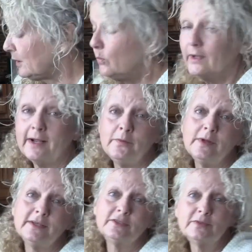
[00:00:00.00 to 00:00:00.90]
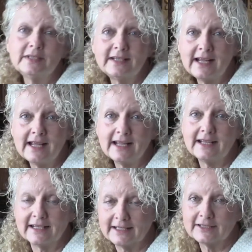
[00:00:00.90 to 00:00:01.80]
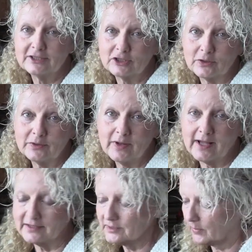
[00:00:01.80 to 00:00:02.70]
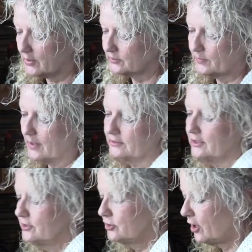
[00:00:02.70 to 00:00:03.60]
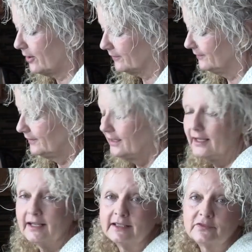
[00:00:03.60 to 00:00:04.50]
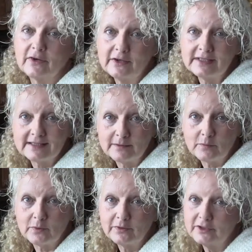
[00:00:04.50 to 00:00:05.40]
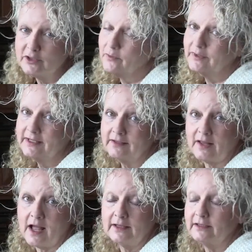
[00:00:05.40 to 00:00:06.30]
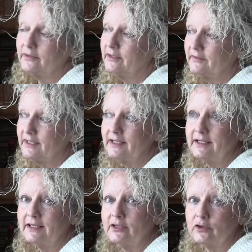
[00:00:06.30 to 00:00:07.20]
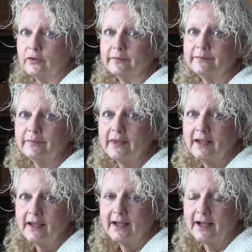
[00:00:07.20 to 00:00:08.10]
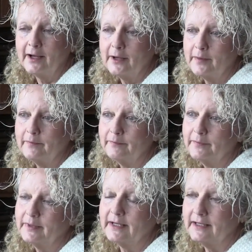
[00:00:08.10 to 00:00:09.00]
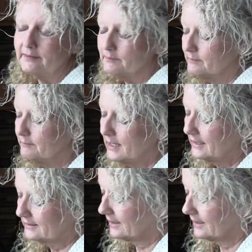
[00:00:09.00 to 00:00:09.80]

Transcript: what I want to do today is show you how to sprout sprouts in a jar. It's very simple. You don't need a lot. You don't even need any dirt um, but it makes